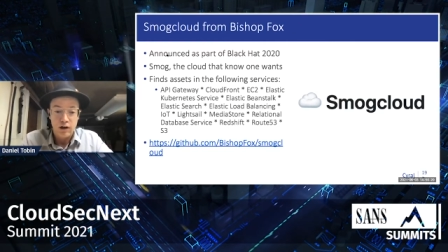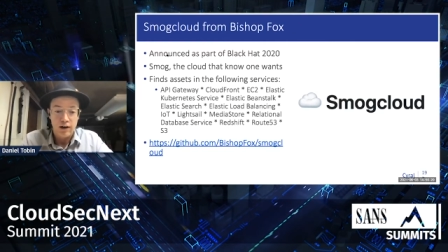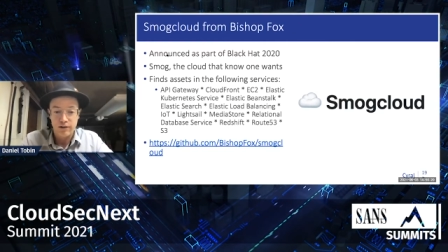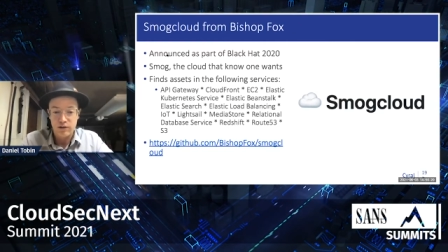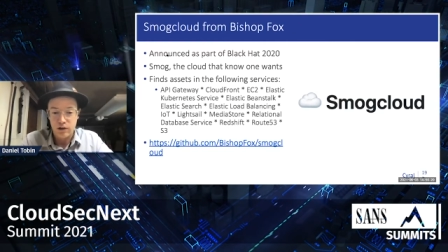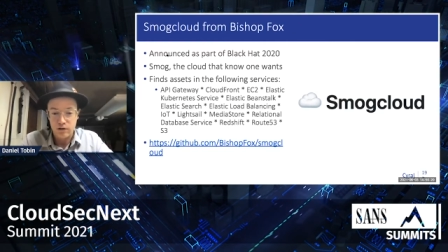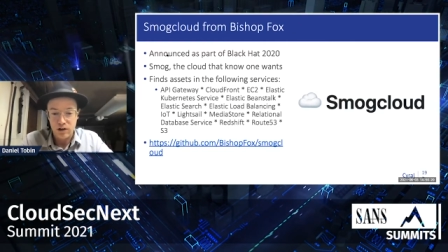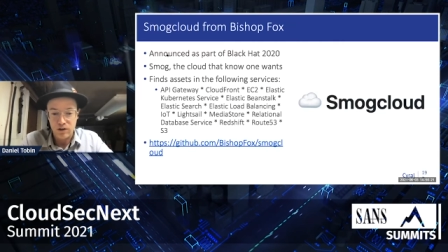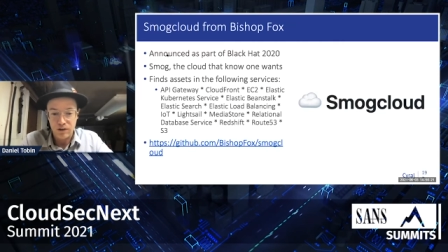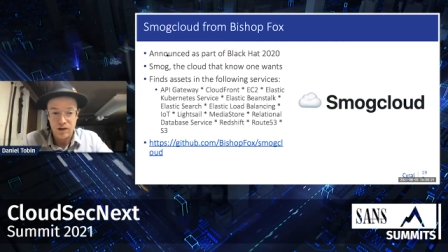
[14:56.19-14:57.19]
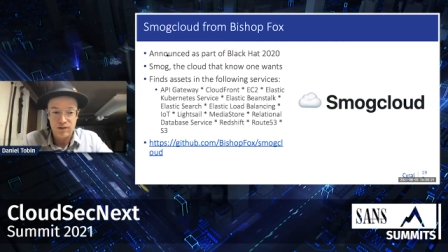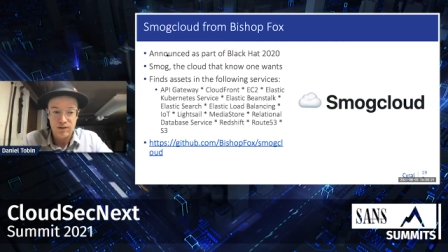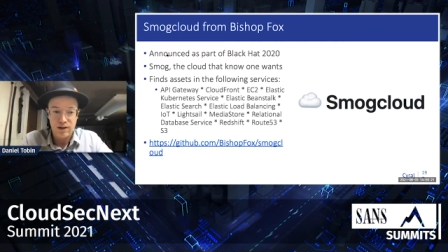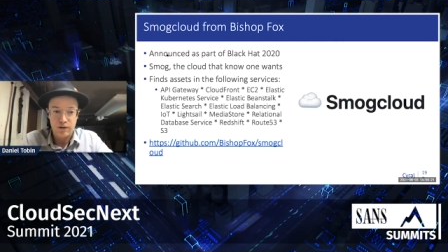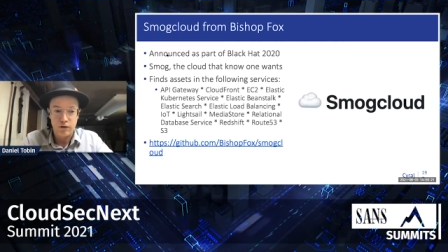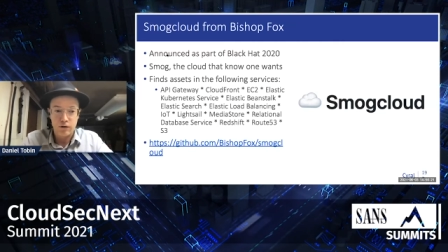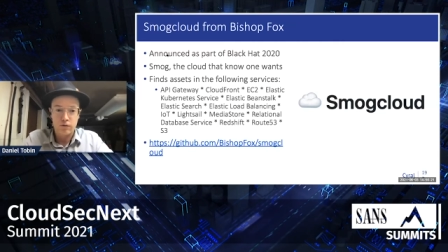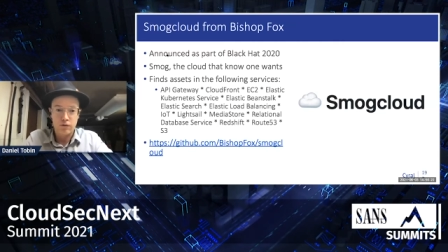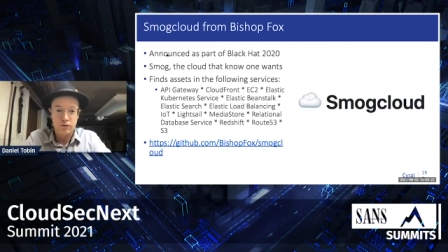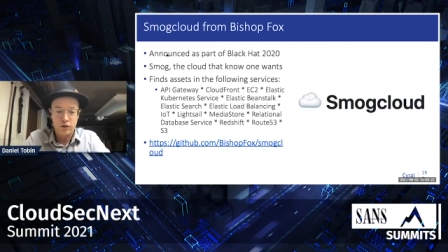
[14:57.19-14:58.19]
and don't own things that
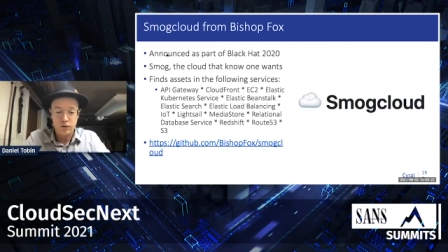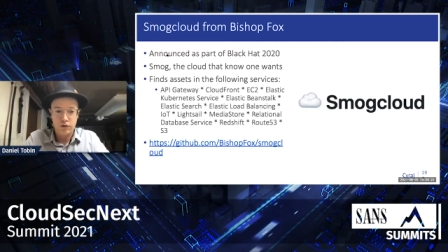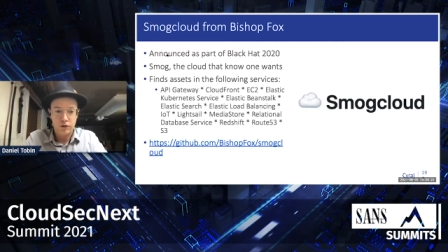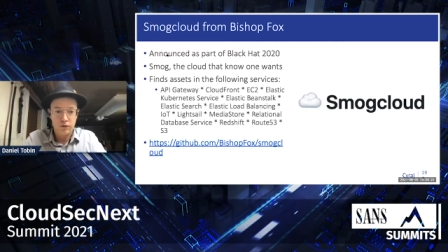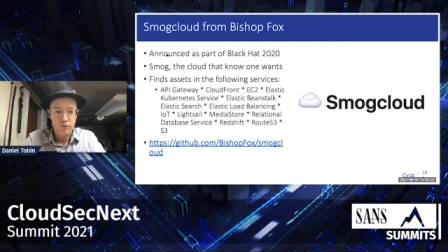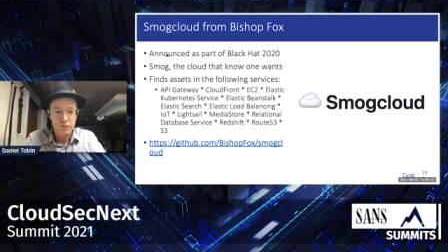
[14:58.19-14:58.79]
you, you do.